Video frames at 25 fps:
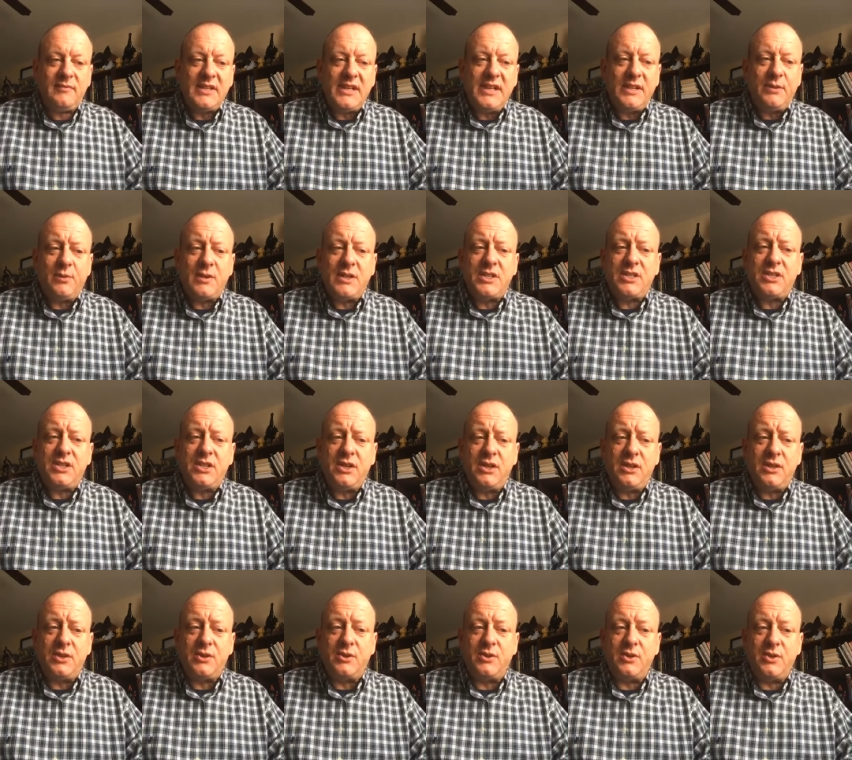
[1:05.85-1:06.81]
It was
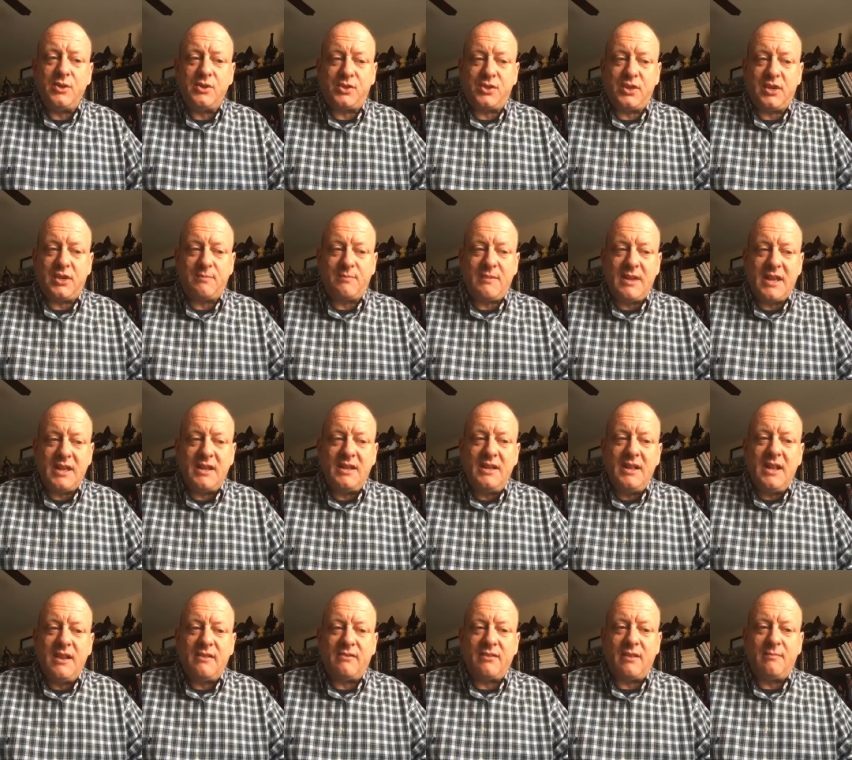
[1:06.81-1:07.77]
you who took me
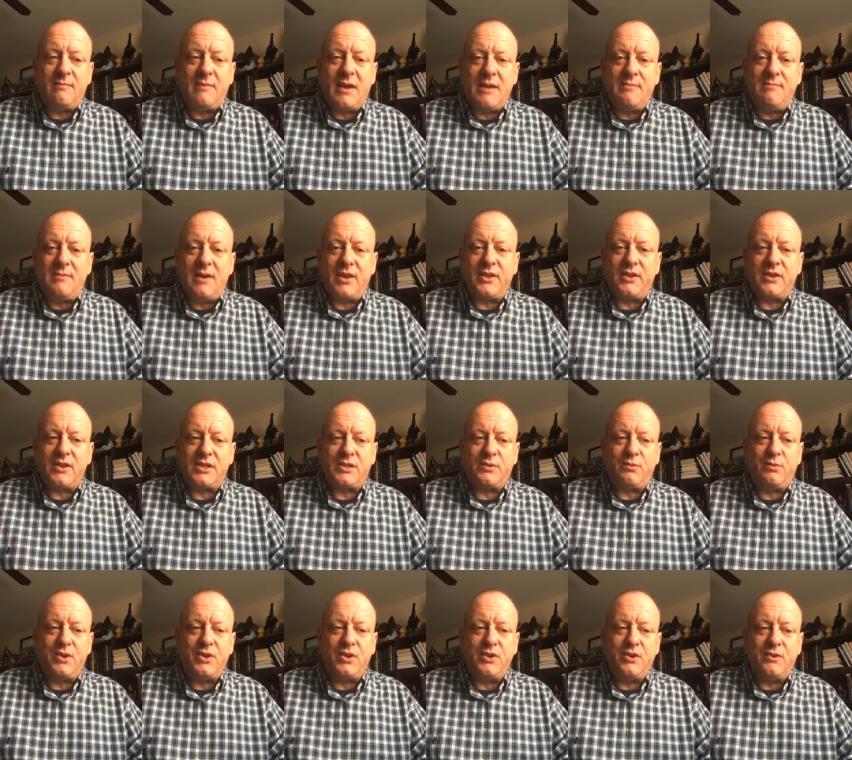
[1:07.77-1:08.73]
from my mother's
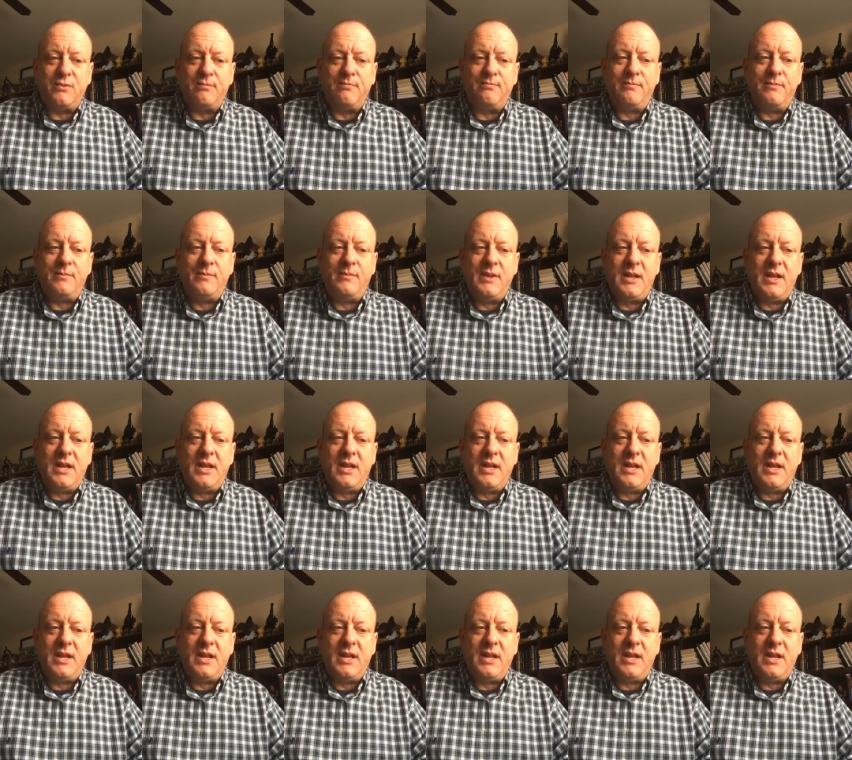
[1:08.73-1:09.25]
womb.